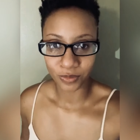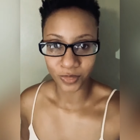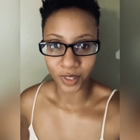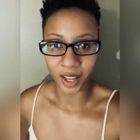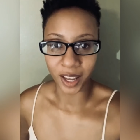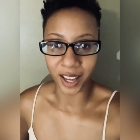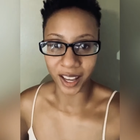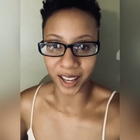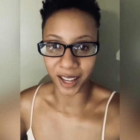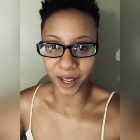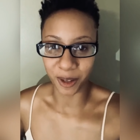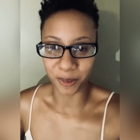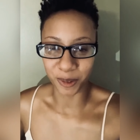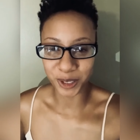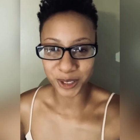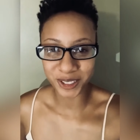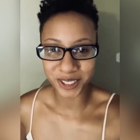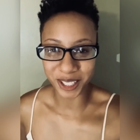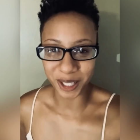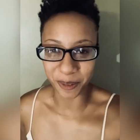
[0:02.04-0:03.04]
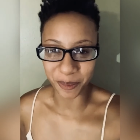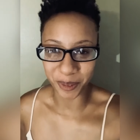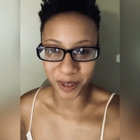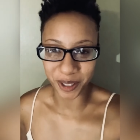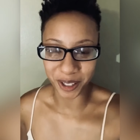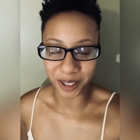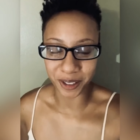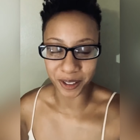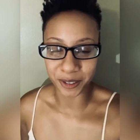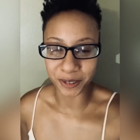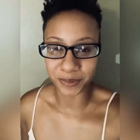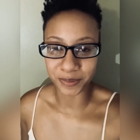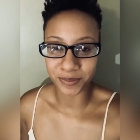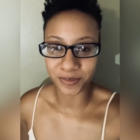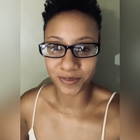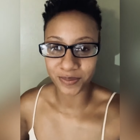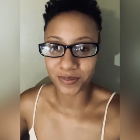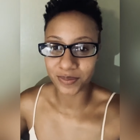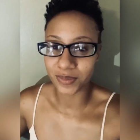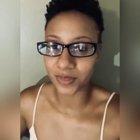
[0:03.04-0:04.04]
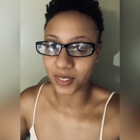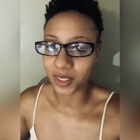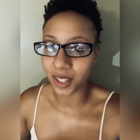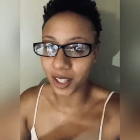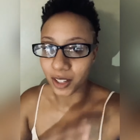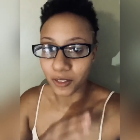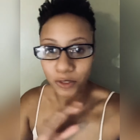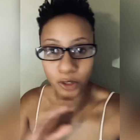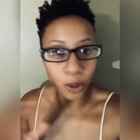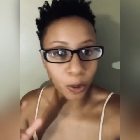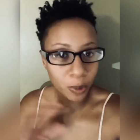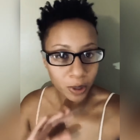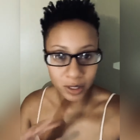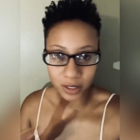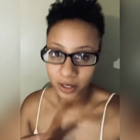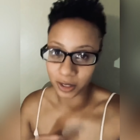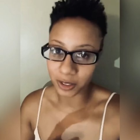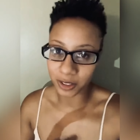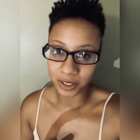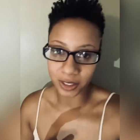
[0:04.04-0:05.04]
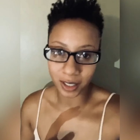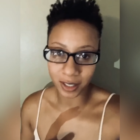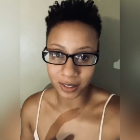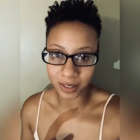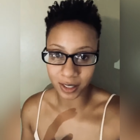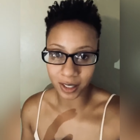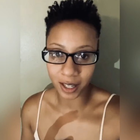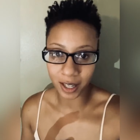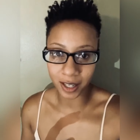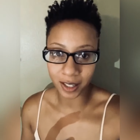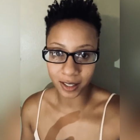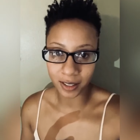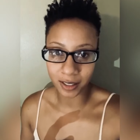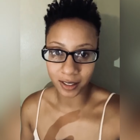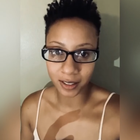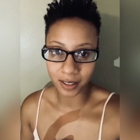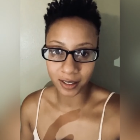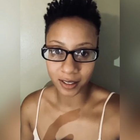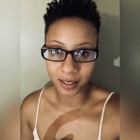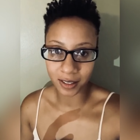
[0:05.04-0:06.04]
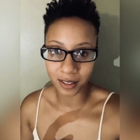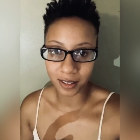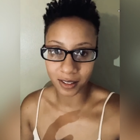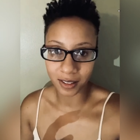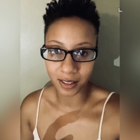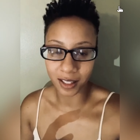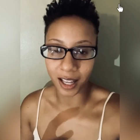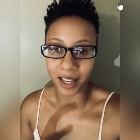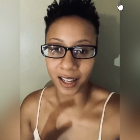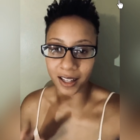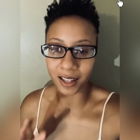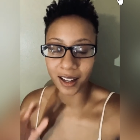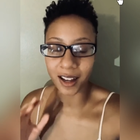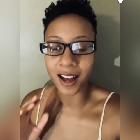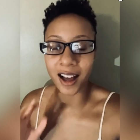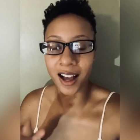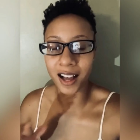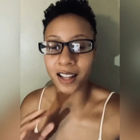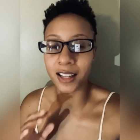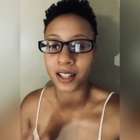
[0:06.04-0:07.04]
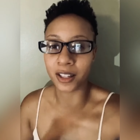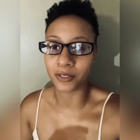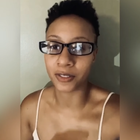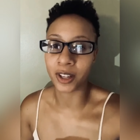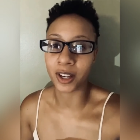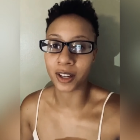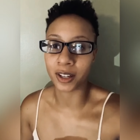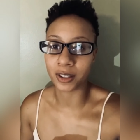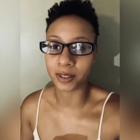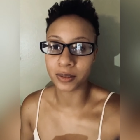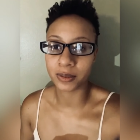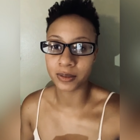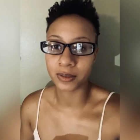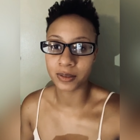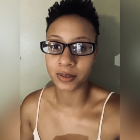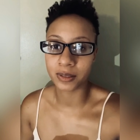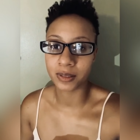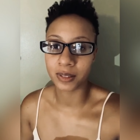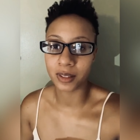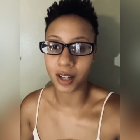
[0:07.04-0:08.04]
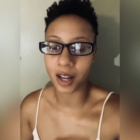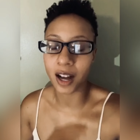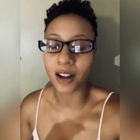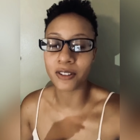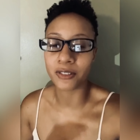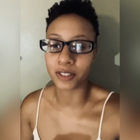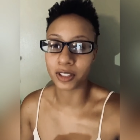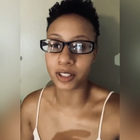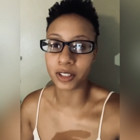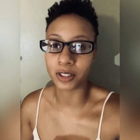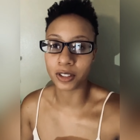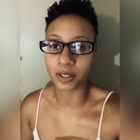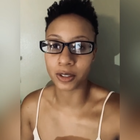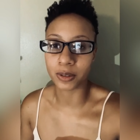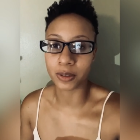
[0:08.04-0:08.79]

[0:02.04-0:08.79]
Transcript: hey what's up y'all if no one told y'all today like i love y'all i really do